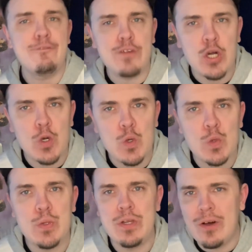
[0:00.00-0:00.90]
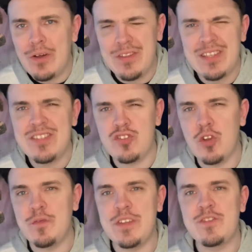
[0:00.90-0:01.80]
phone, all this
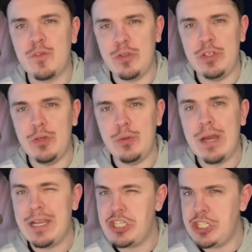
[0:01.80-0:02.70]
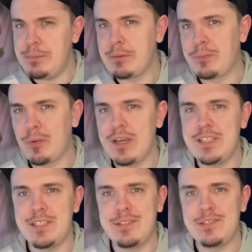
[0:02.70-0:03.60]
service for you at a cheaper price,